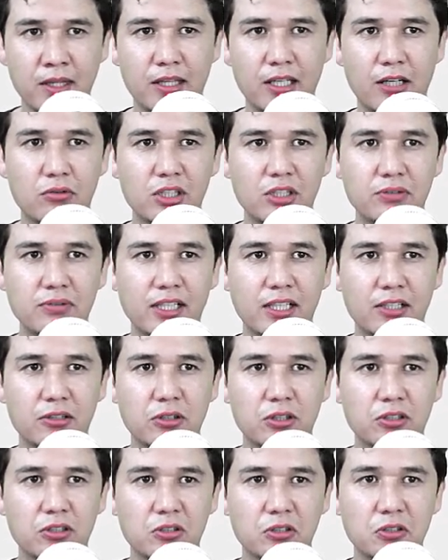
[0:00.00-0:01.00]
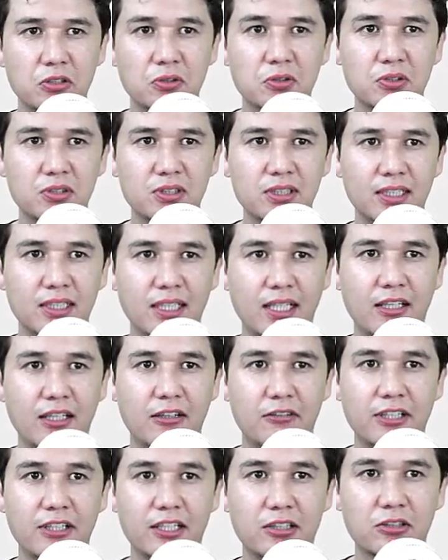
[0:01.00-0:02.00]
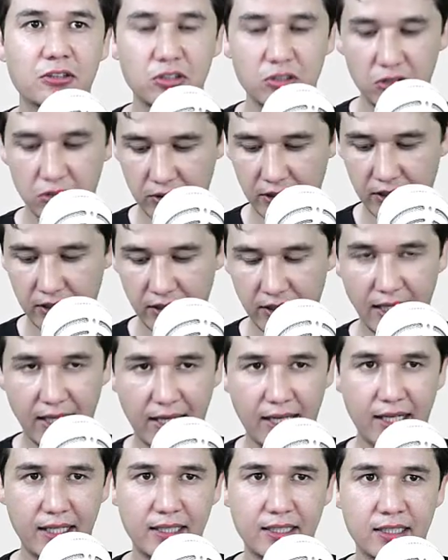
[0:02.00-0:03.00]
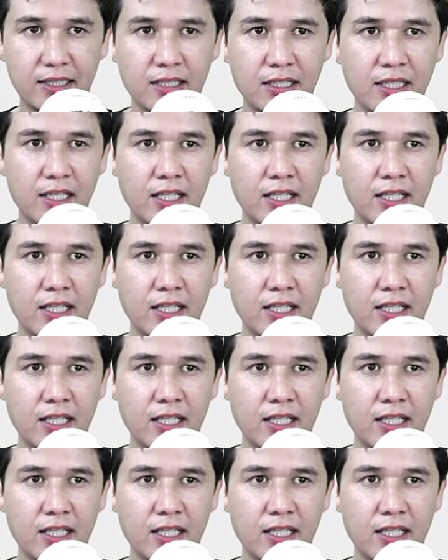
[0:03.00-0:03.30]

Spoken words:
Now what we are going to use, we are going to run, and